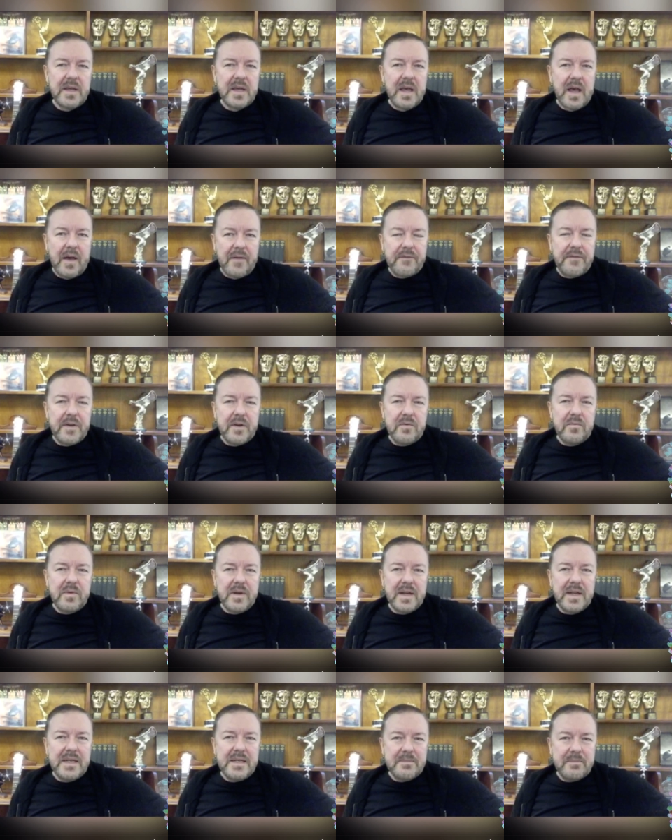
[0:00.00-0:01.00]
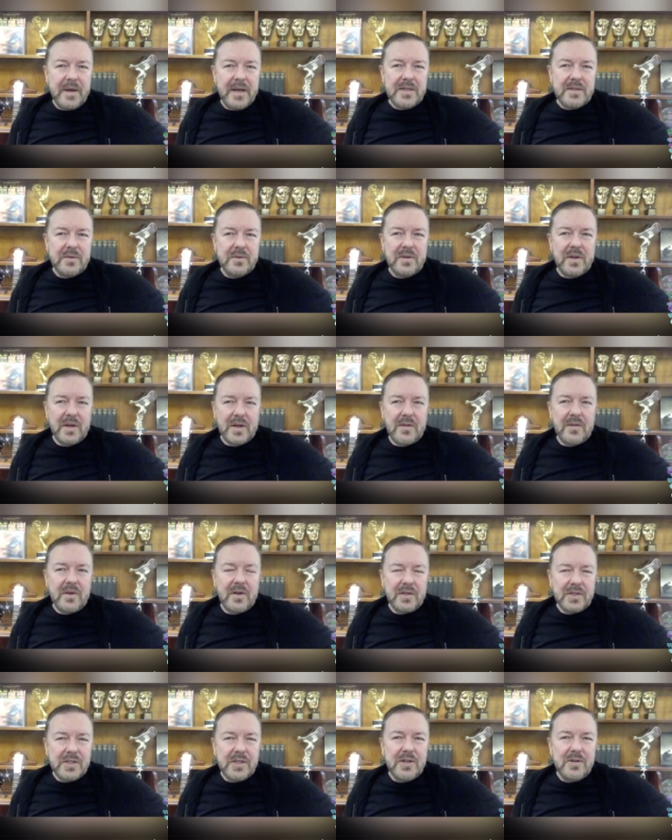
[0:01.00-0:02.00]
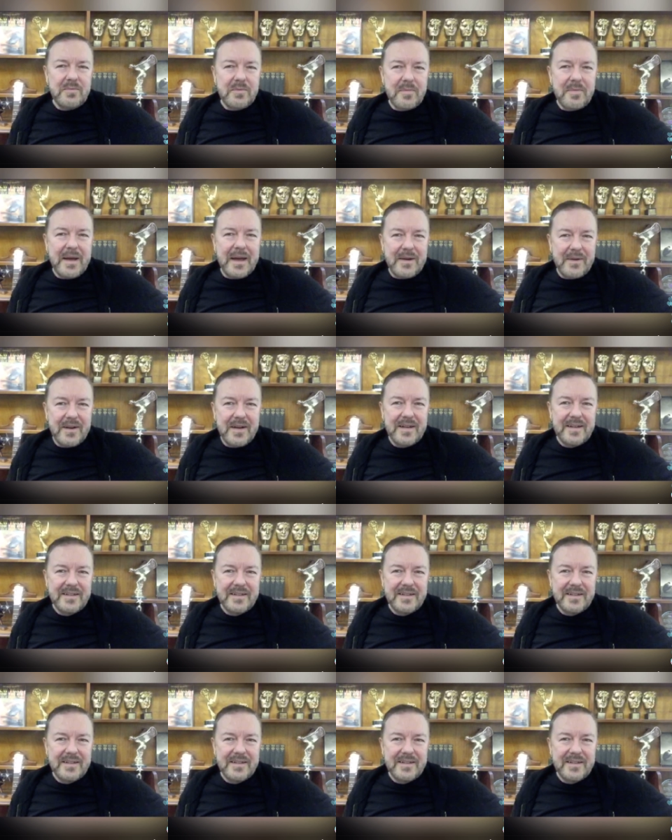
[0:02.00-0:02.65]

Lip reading: I feel really special, like I've got a superpower.